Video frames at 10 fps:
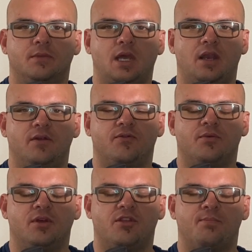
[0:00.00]
kind of
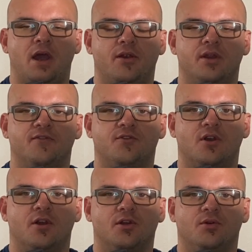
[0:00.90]
aspiring for
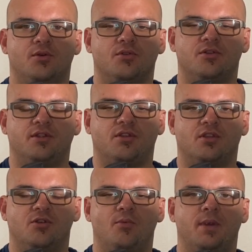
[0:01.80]
our goals. This is a
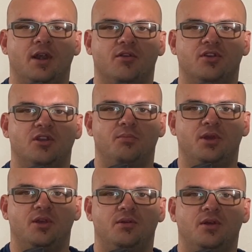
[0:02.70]
little embarrassing to
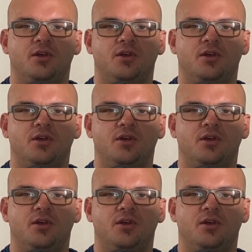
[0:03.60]
admit,